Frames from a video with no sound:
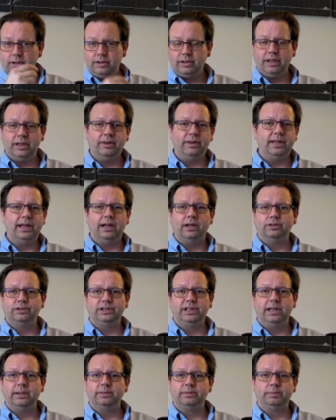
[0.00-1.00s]

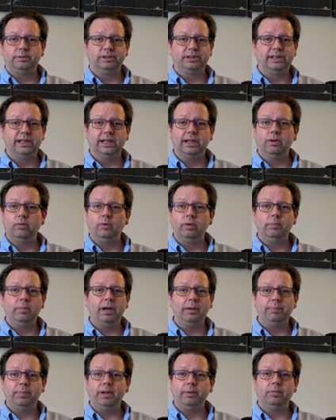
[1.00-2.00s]
10,000 amps per second, we
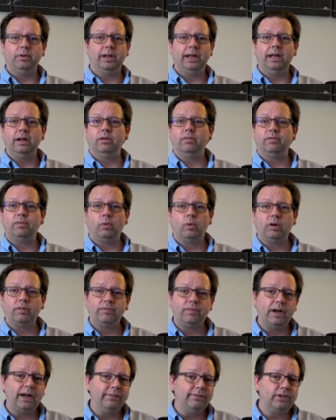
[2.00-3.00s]
might be able to handle four or
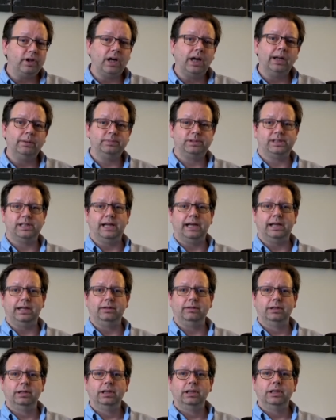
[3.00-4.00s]
five times that.
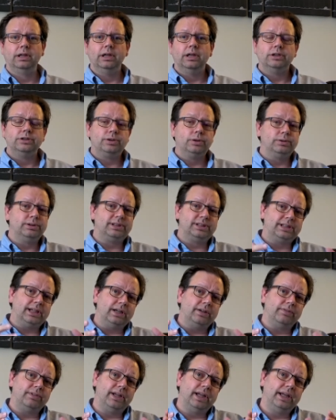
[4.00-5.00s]
So
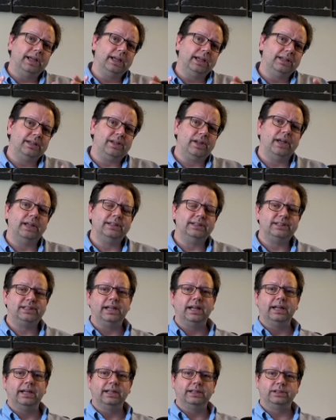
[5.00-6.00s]
instead of taking 10
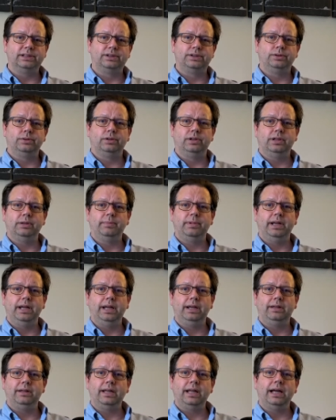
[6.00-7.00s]
seconds to
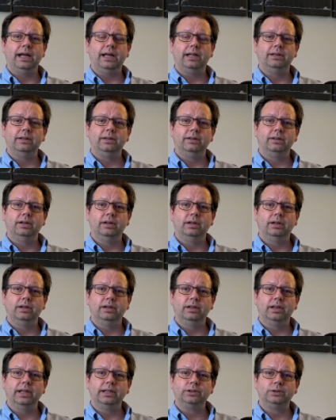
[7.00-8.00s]
eliminate that uh,
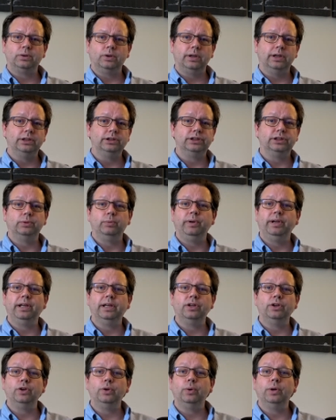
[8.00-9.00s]
electrical energy, we
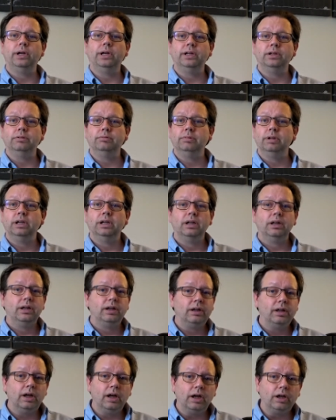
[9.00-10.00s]
can do it in
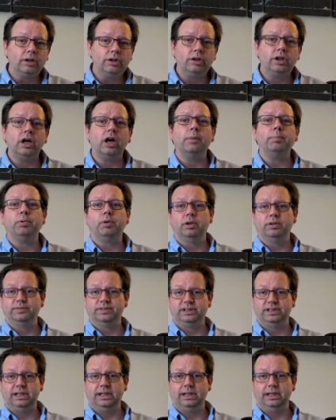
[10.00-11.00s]
a couple of
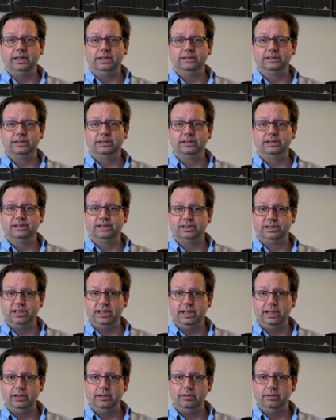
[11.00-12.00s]
seconds
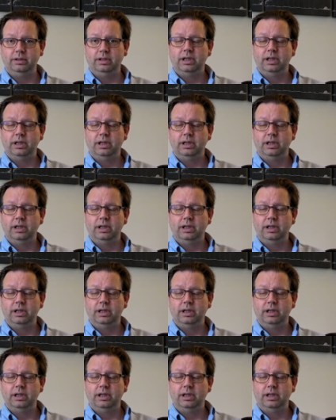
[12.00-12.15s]
instead.